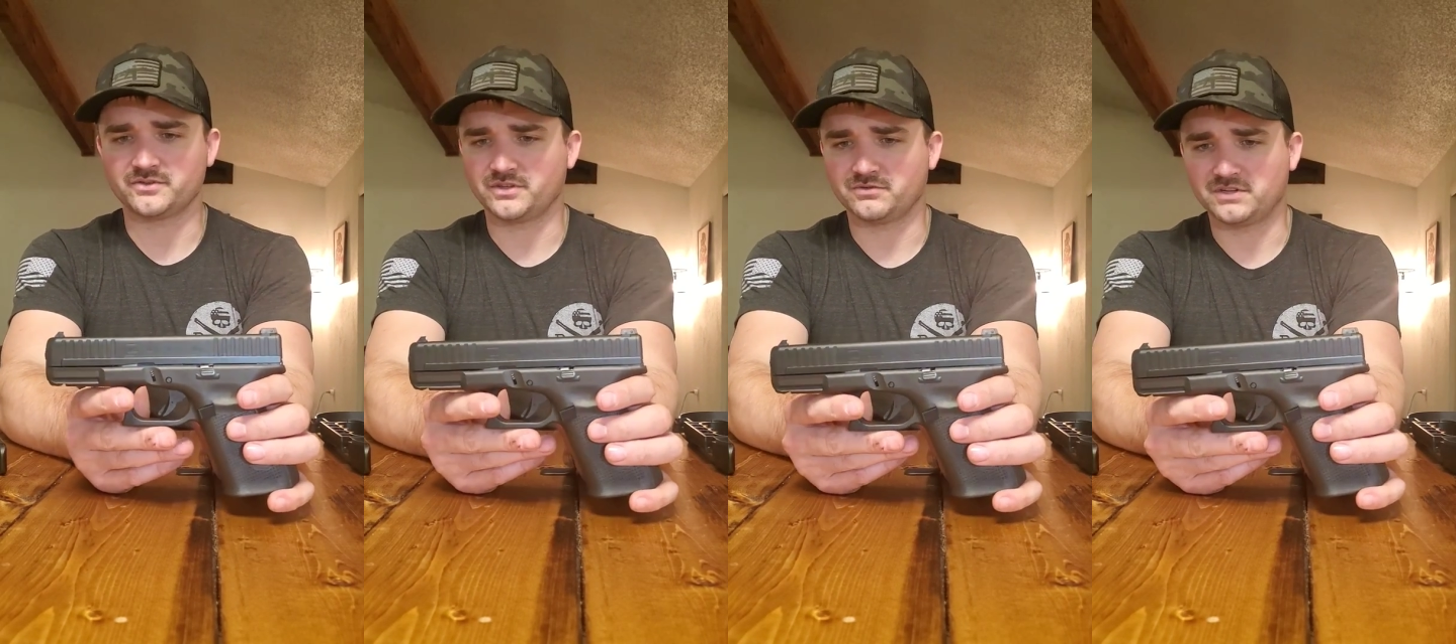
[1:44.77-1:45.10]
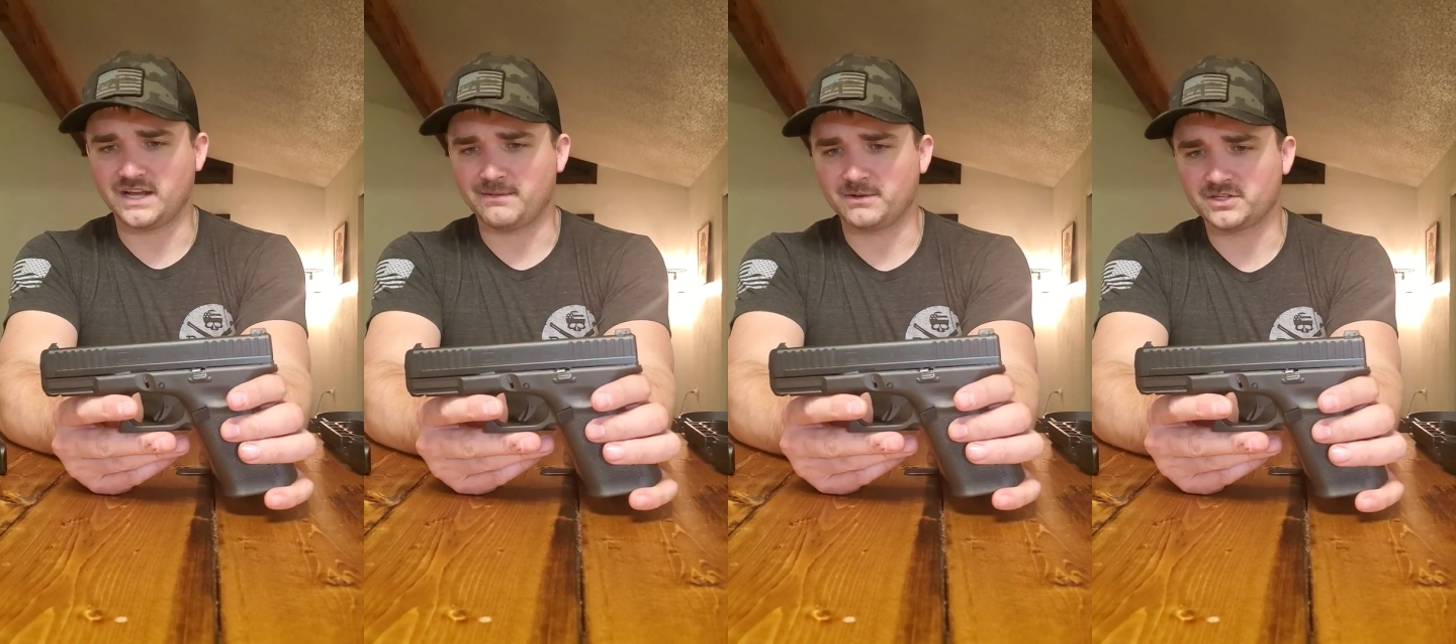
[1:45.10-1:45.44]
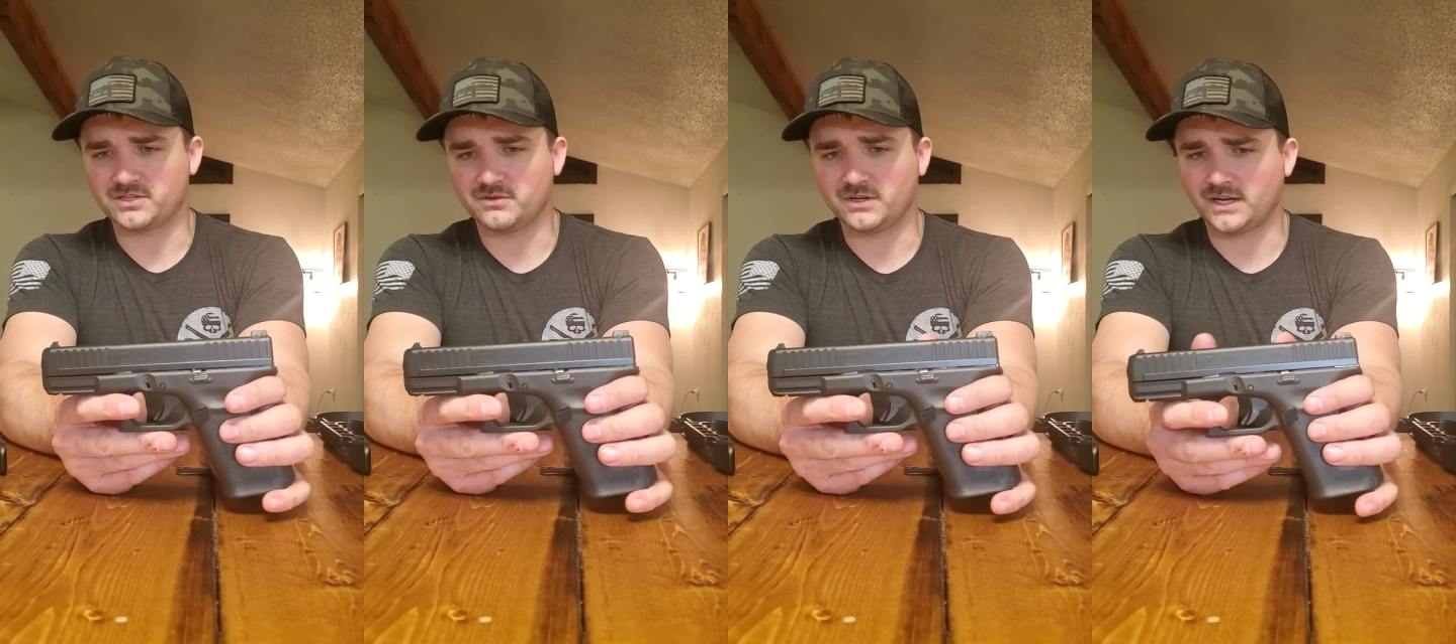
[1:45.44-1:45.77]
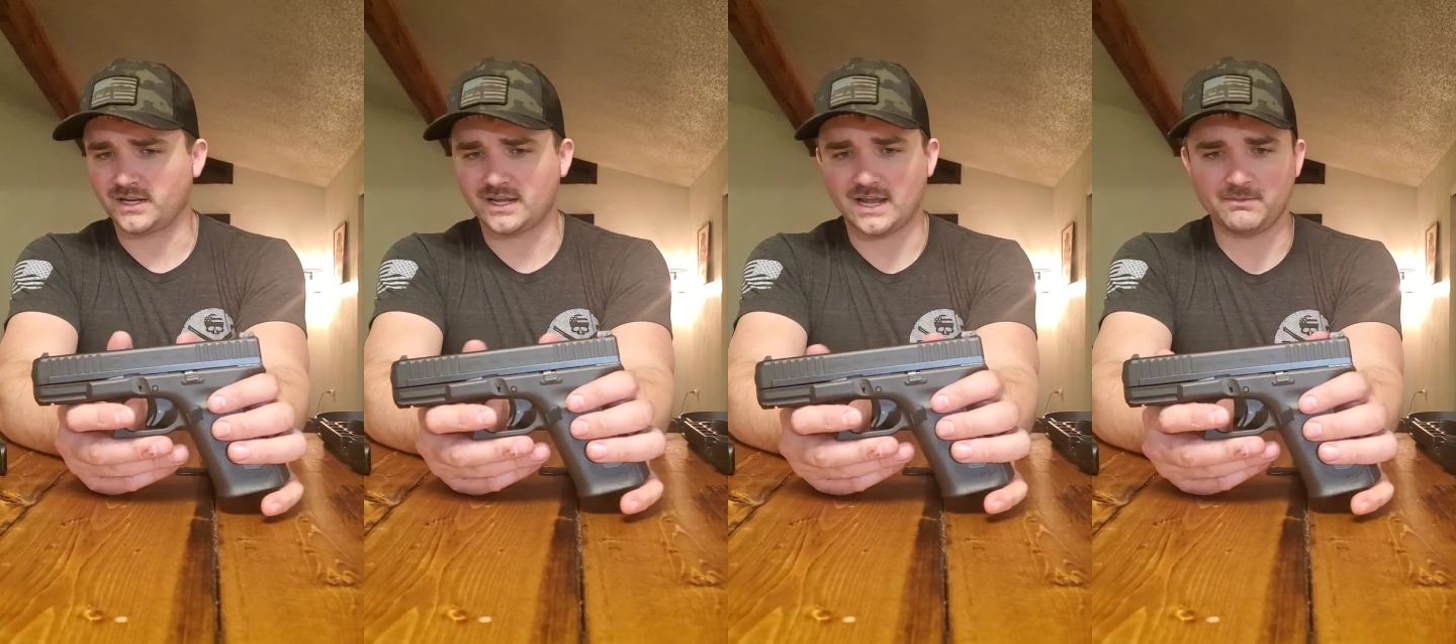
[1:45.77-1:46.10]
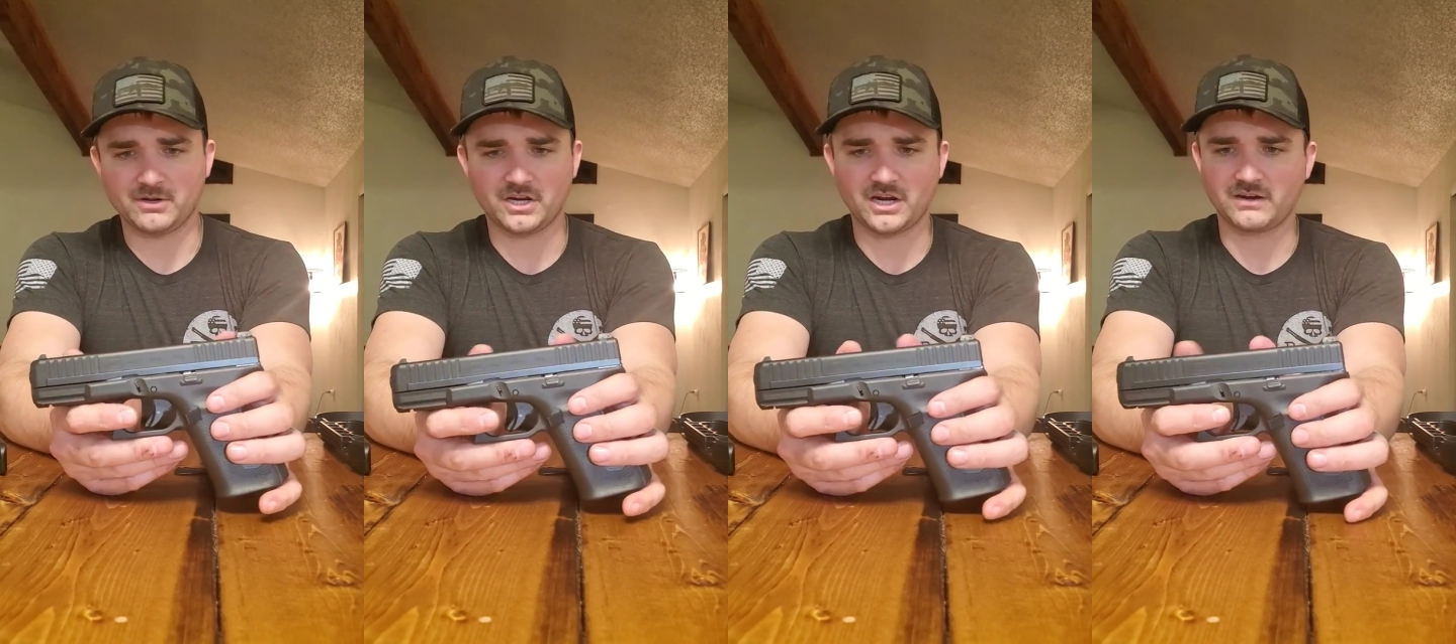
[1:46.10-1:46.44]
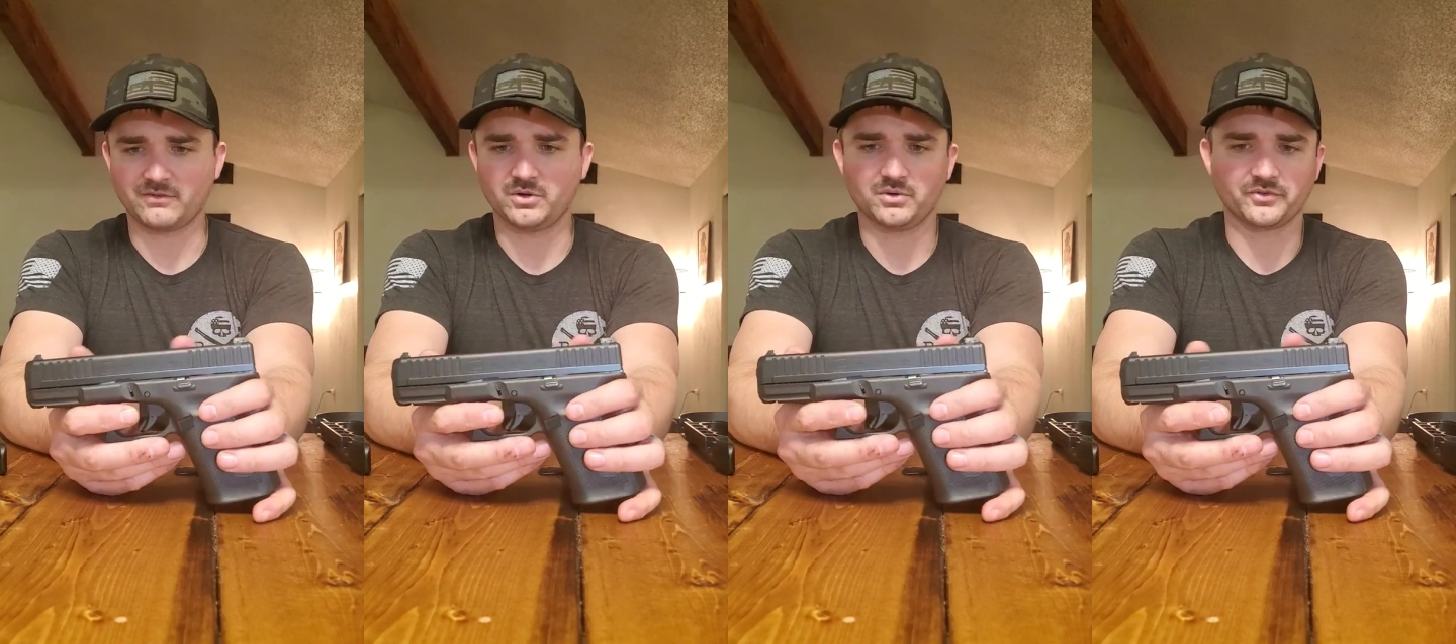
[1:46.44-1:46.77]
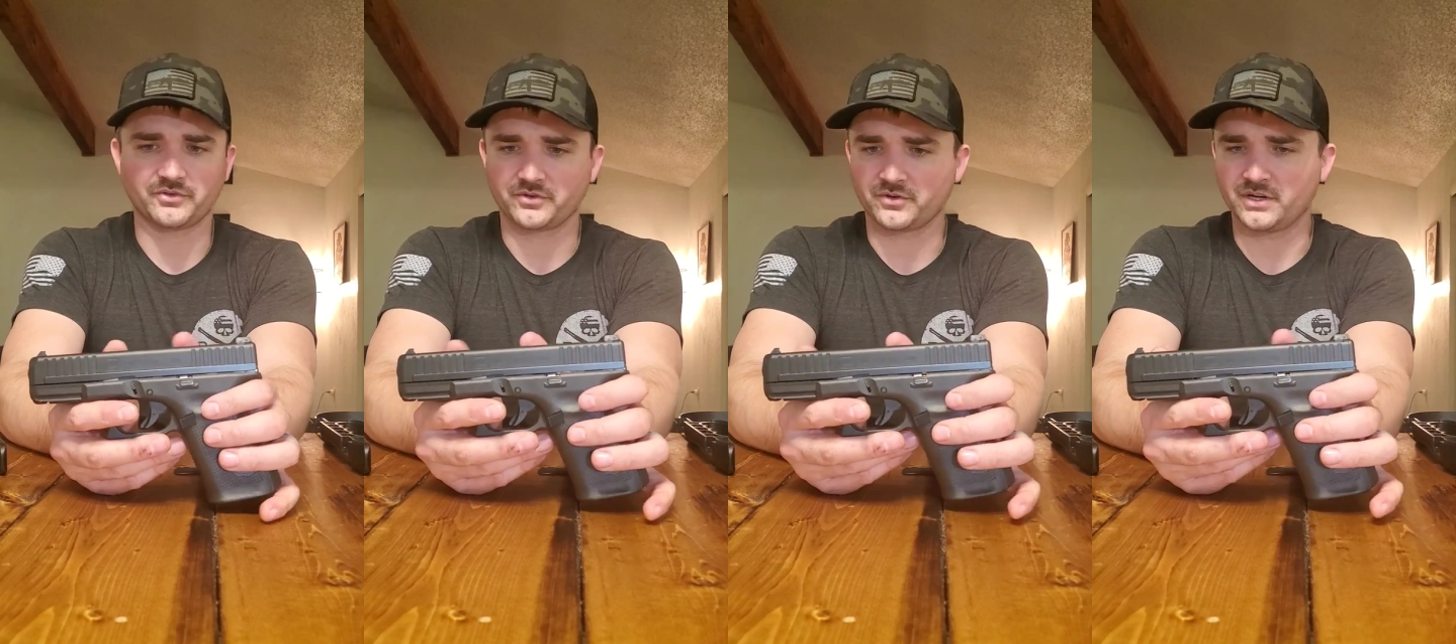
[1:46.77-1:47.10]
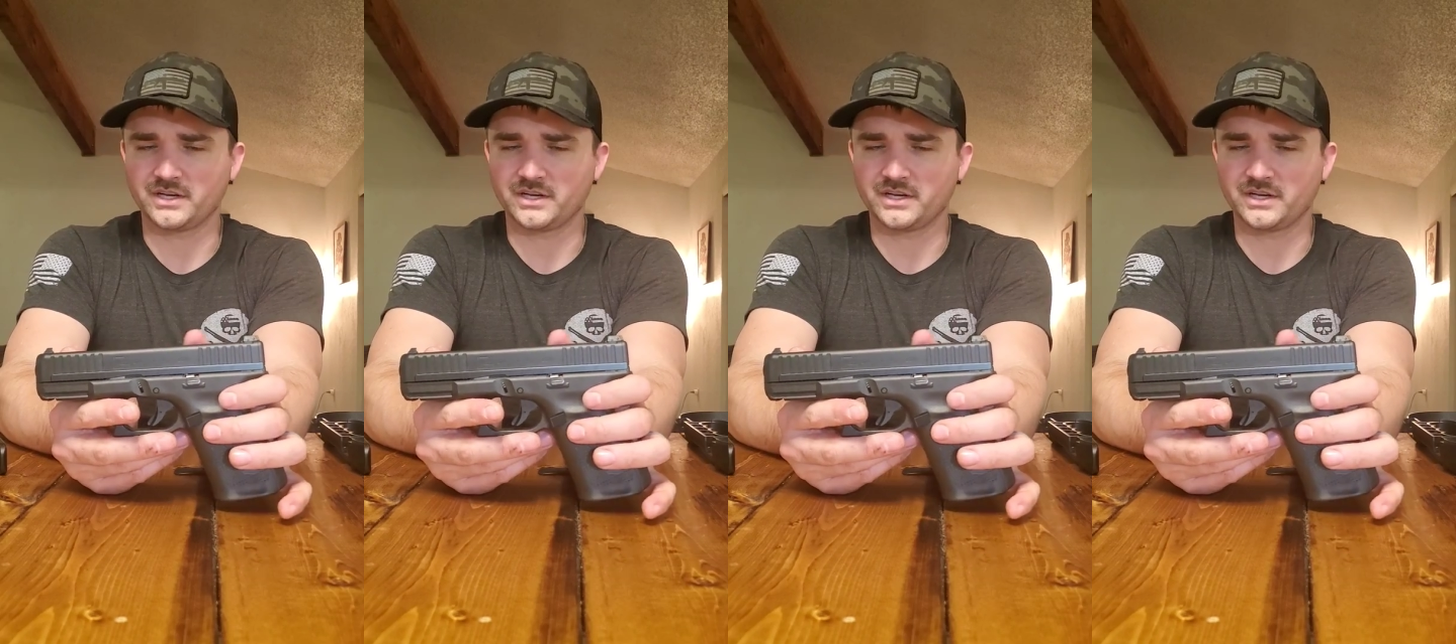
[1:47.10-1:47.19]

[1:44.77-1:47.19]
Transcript: no damage to it. It came in and out of a holster.